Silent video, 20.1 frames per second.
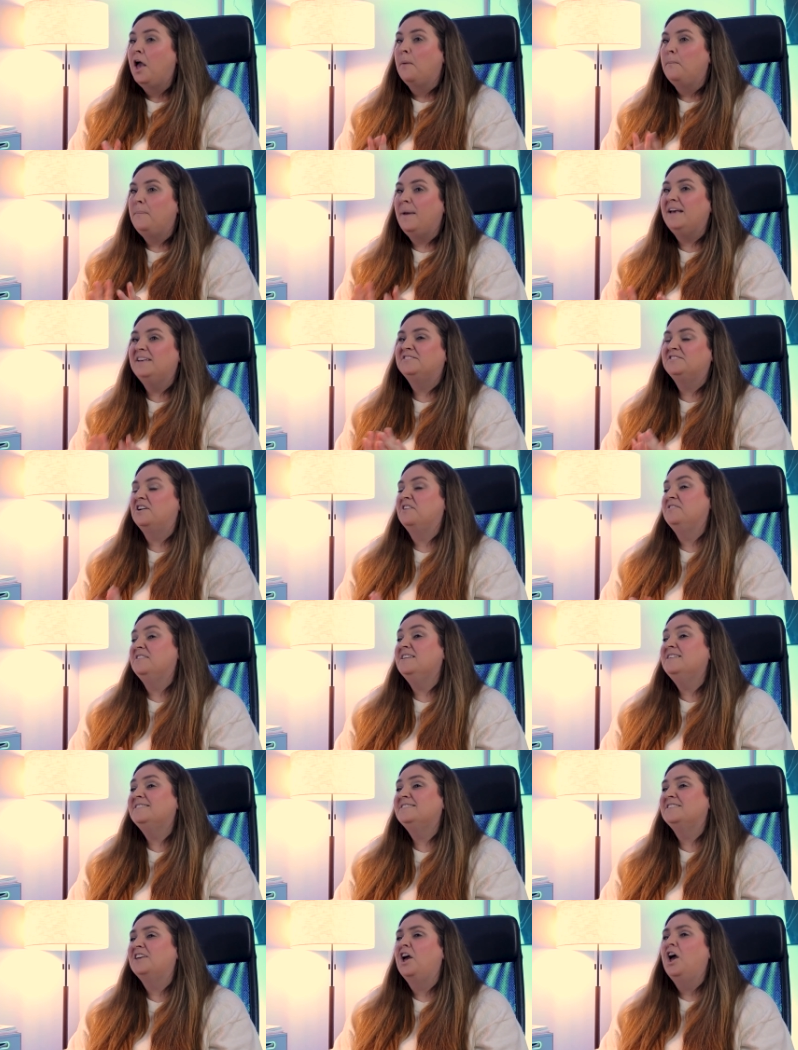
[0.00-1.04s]
Based on
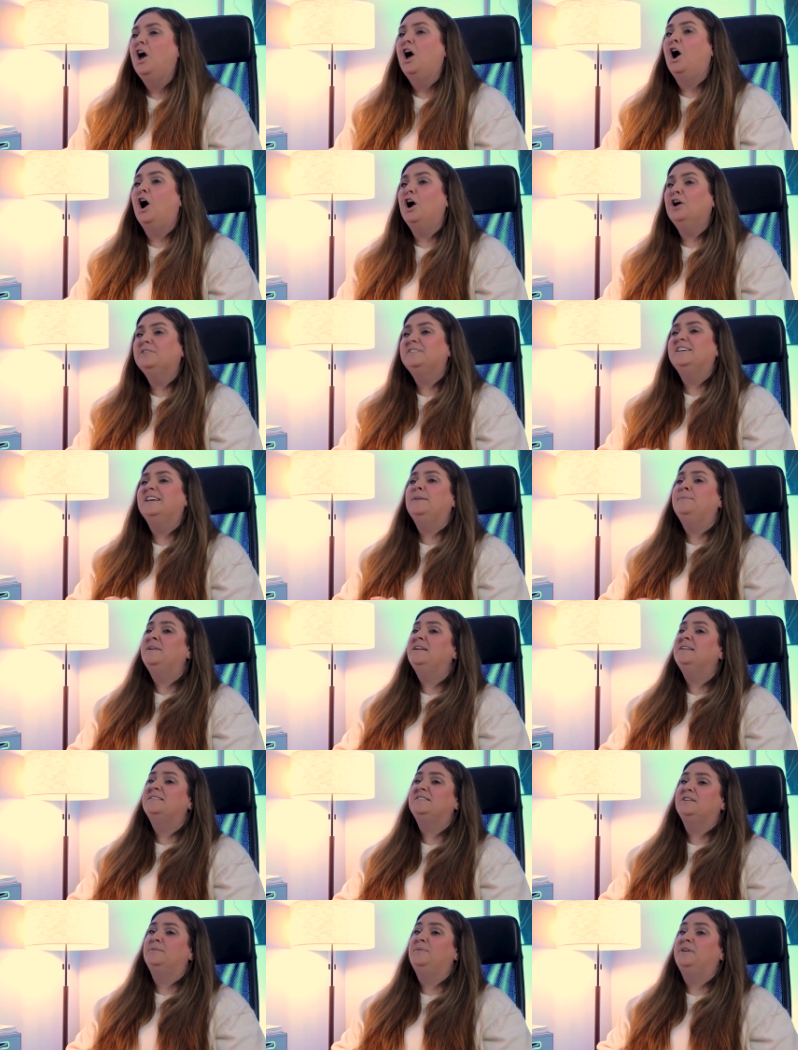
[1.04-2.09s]
this, our team
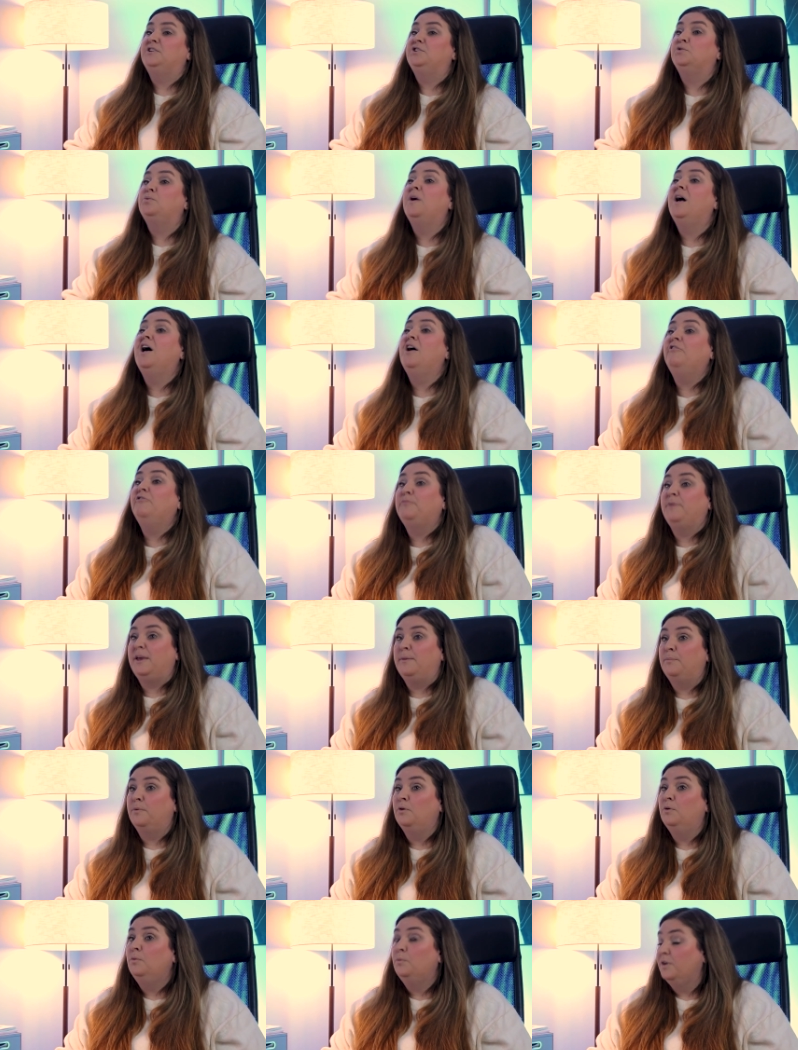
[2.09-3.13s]
needs to be 12
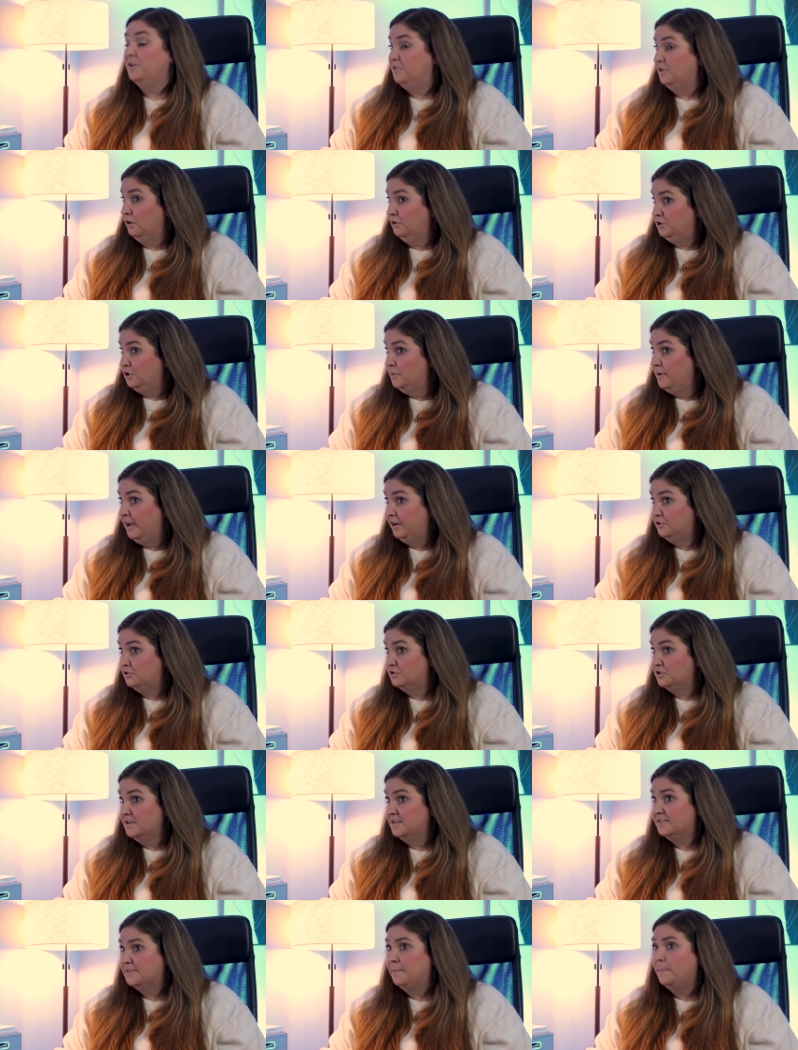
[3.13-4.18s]
people with our 2
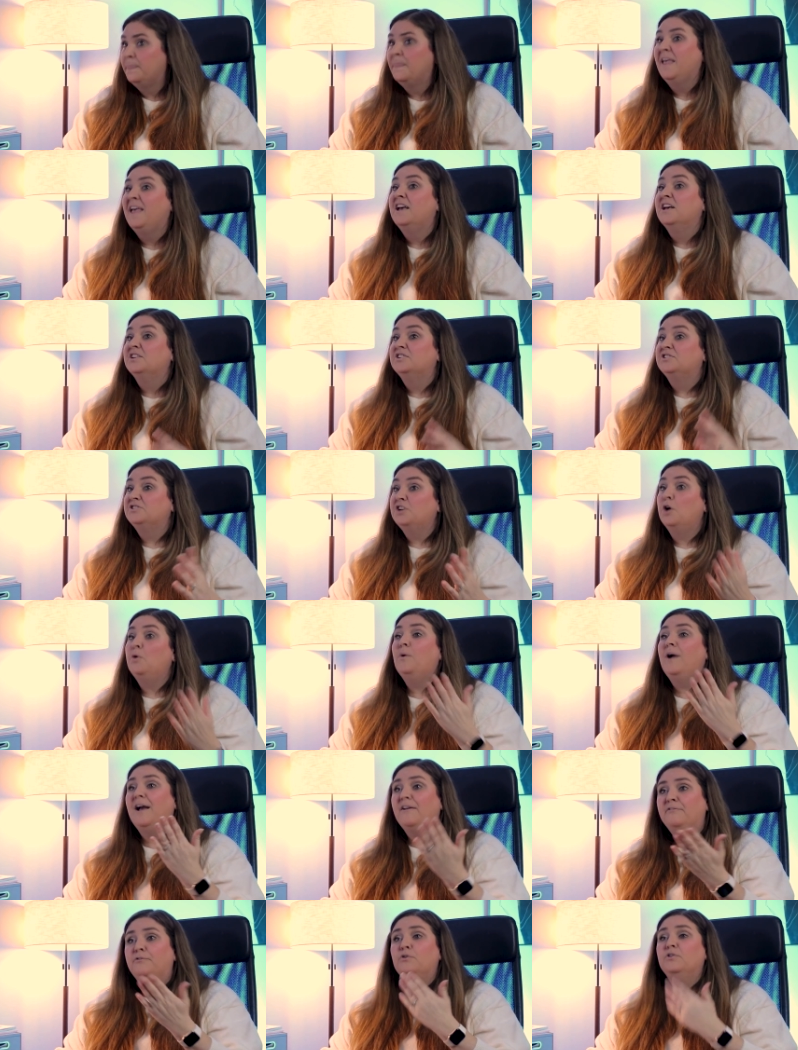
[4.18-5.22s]
extras, so we're
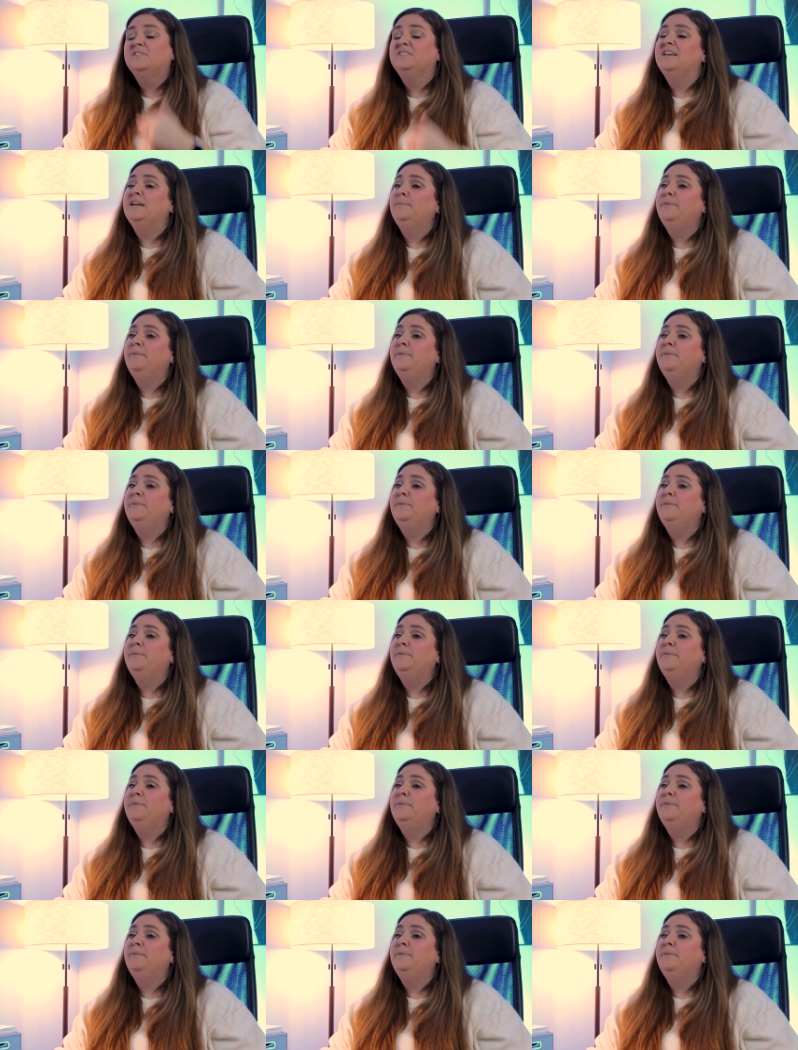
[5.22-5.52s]
at 14